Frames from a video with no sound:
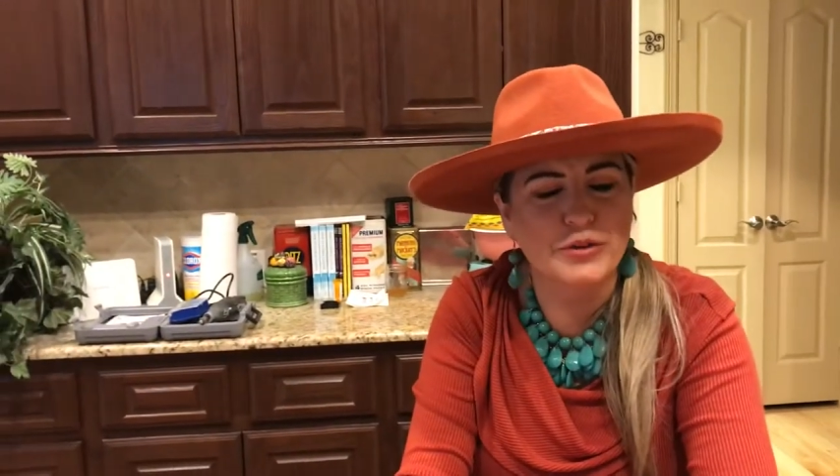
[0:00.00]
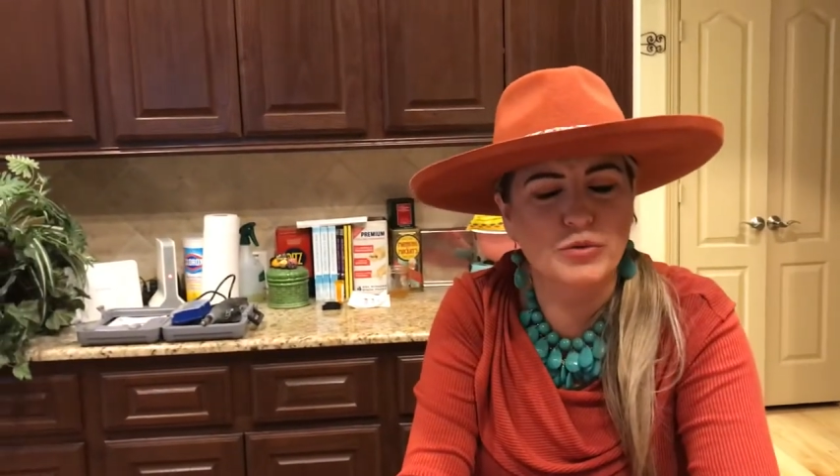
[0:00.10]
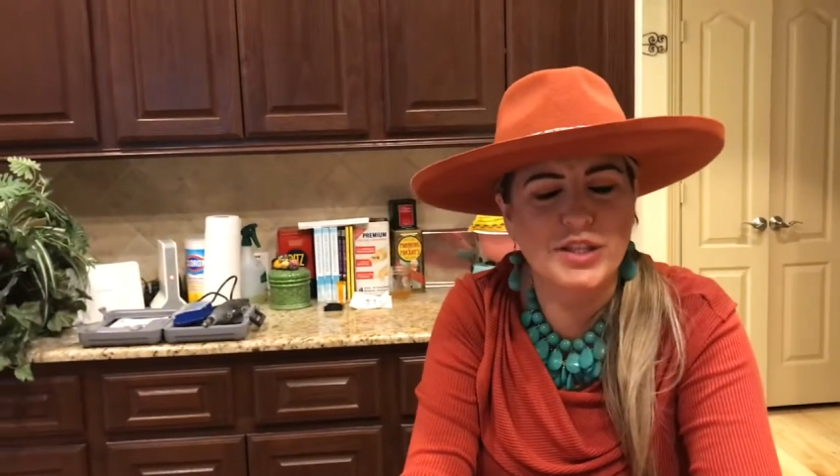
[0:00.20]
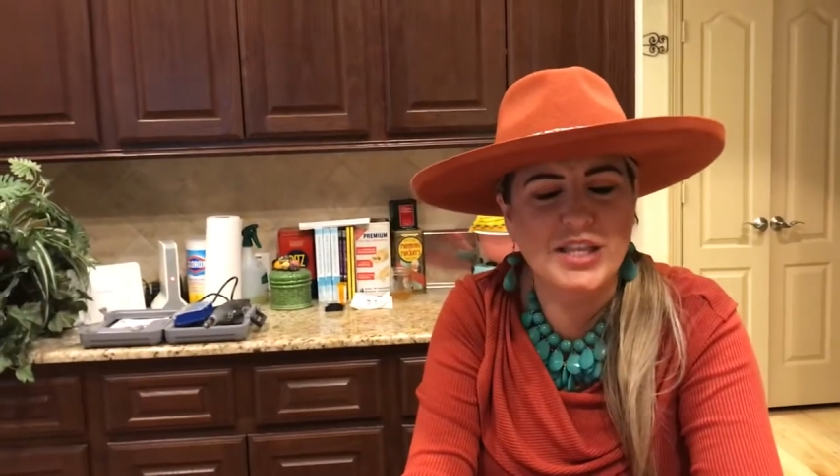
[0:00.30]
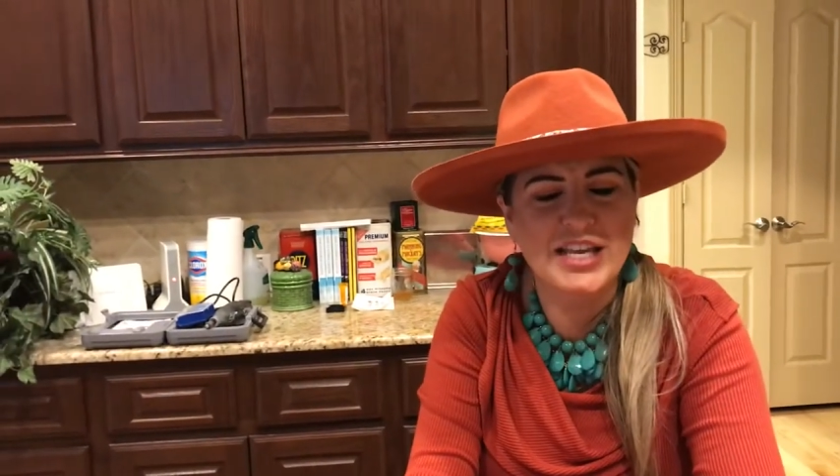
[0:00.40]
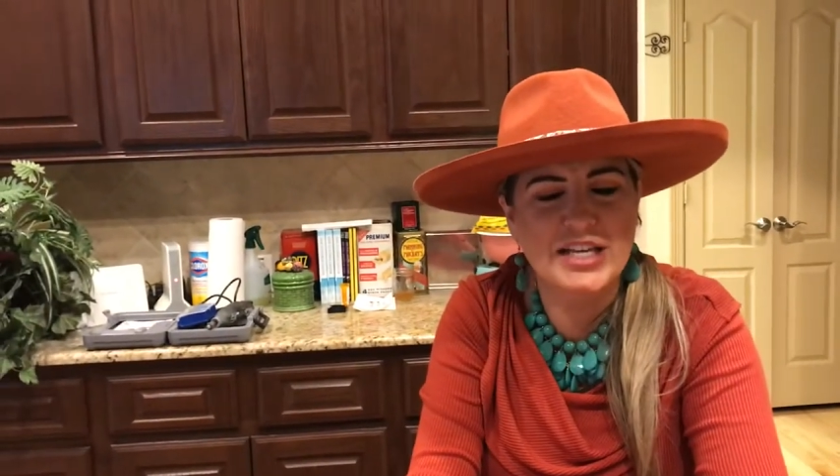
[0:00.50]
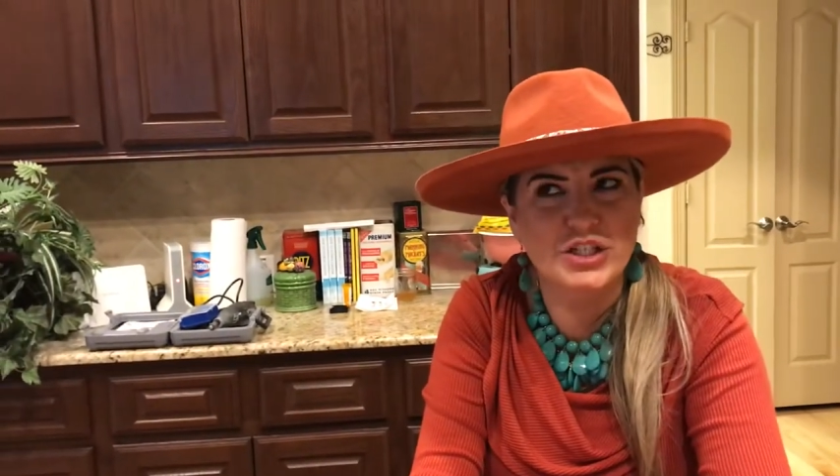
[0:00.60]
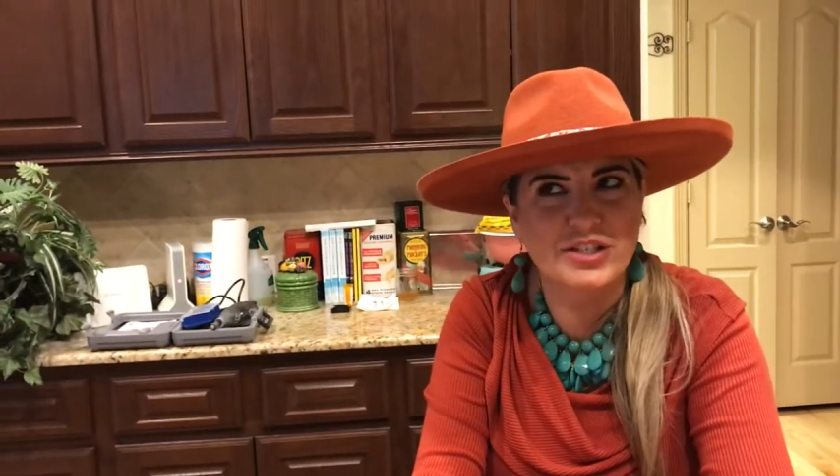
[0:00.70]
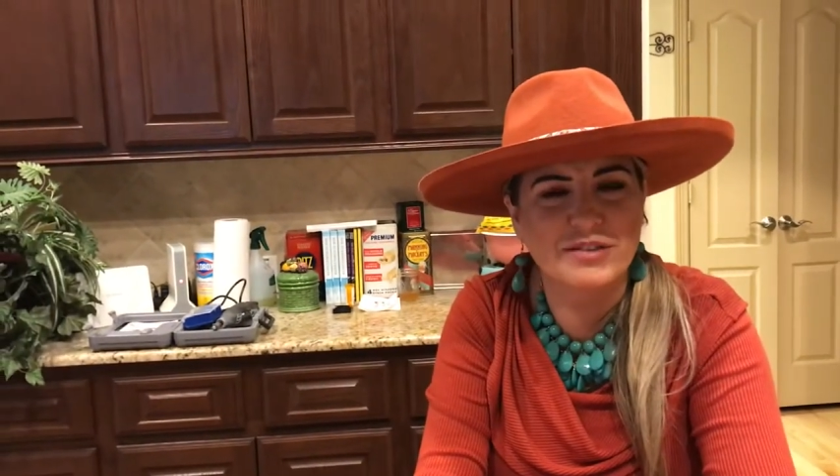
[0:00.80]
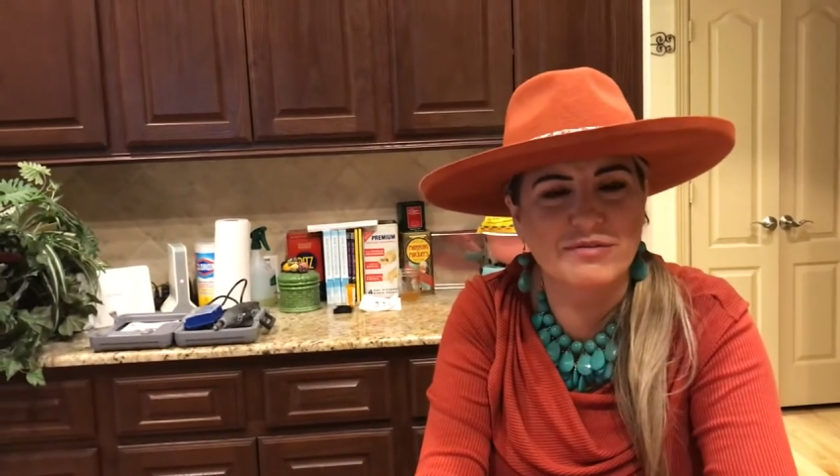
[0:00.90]
filled with
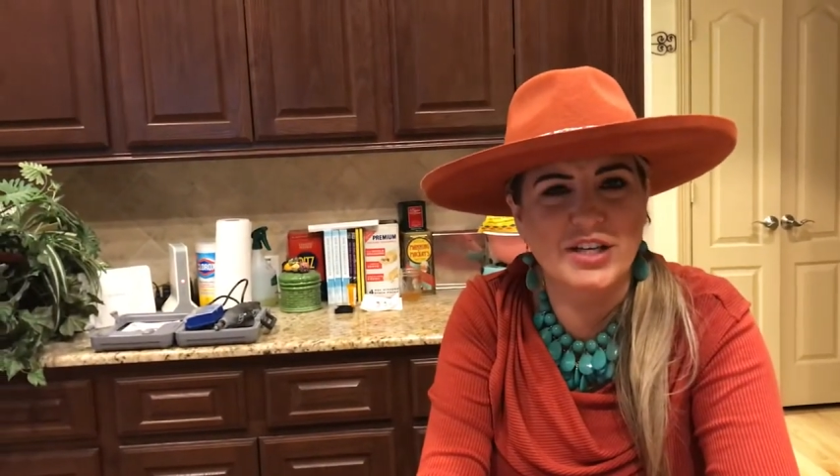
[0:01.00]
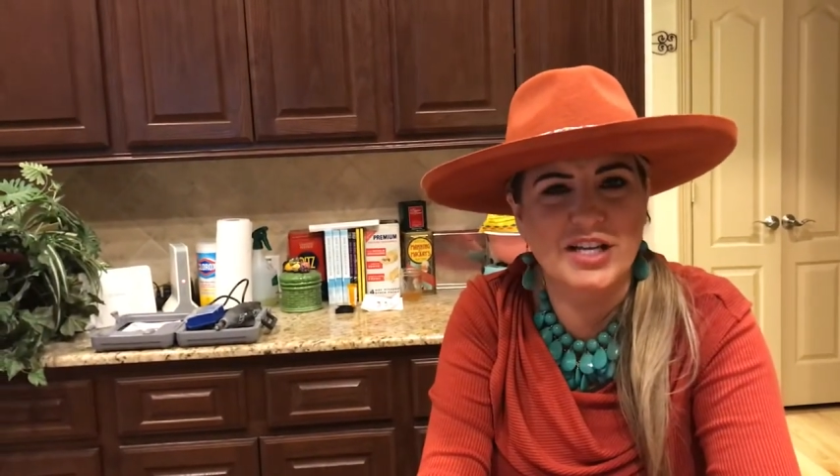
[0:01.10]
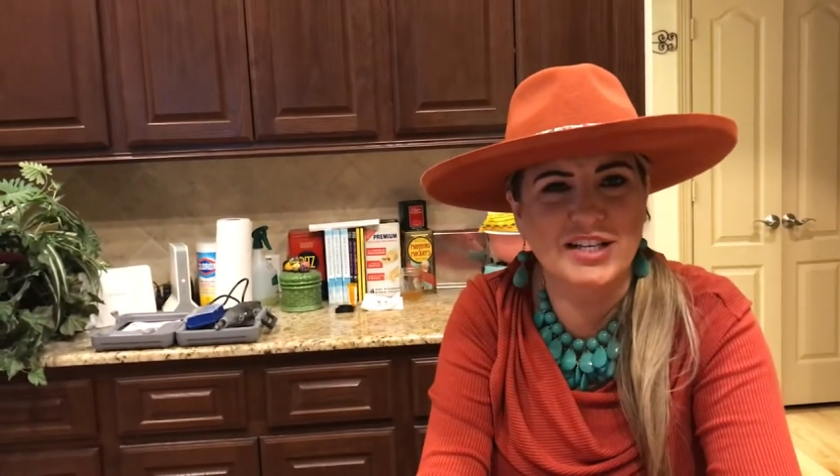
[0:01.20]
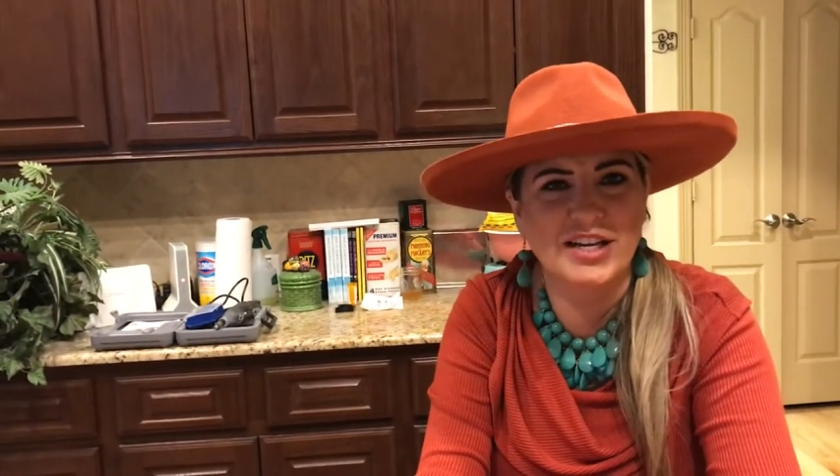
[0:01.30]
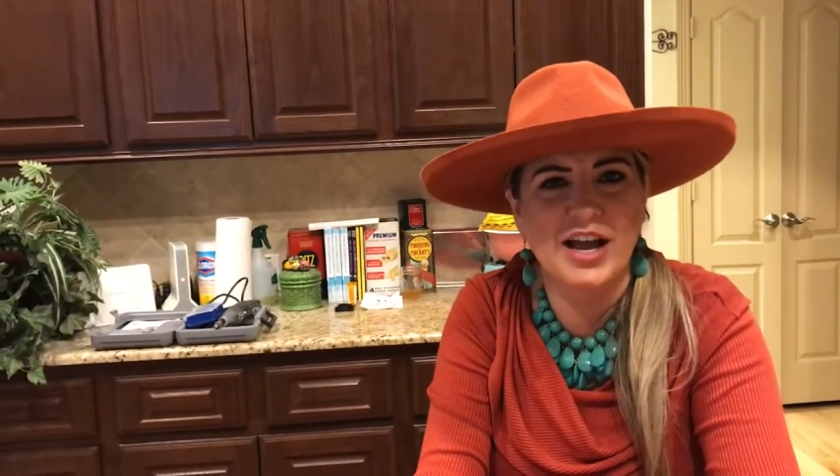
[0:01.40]
inches of dust,